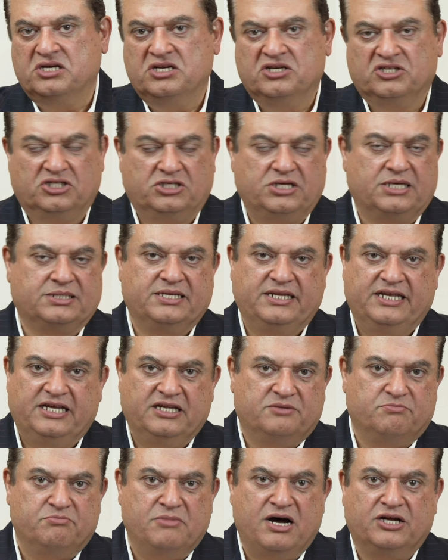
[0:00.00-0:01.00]
She doesn't
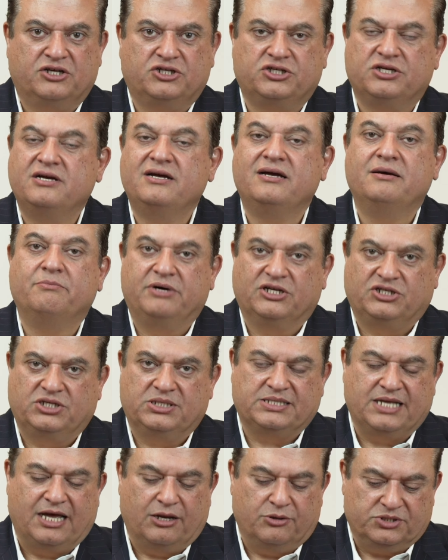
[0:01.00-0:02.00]
eat much, but
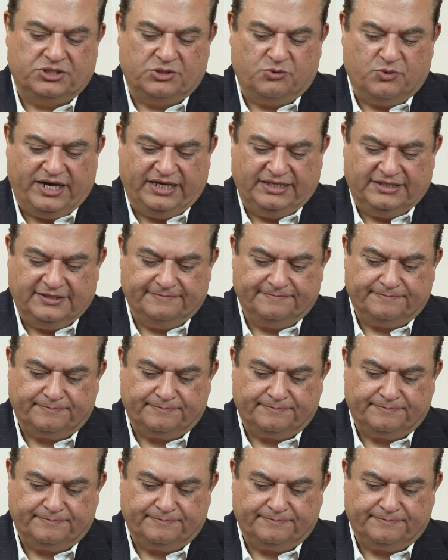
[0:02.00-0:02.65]
she's not losing weight.